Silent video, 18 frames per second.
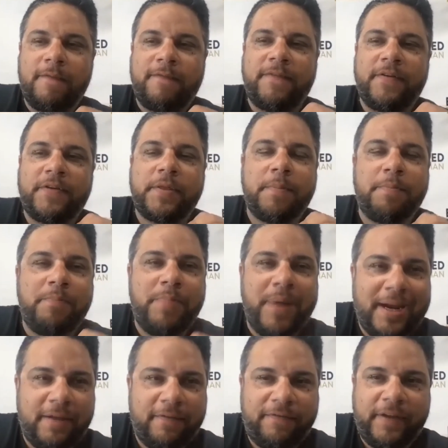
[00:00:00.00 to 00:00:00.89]
for the
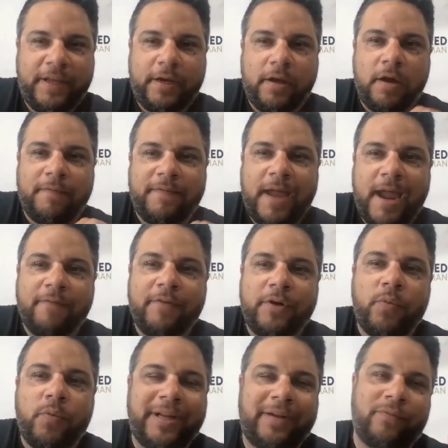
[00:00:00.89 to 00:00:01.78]
benefit of
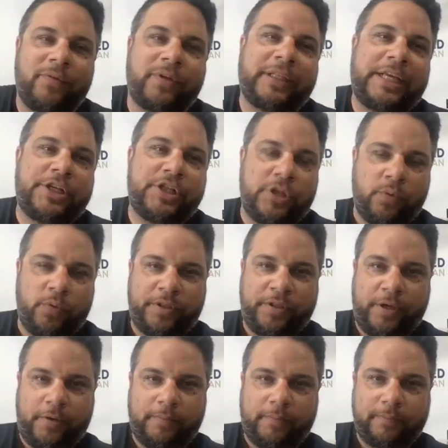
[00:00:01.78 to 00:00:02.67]
everyone in relation
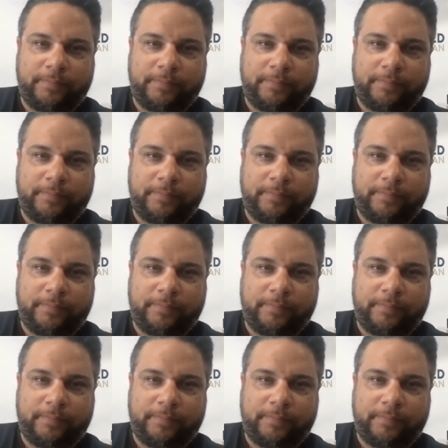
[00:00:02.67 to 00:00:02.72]
with you.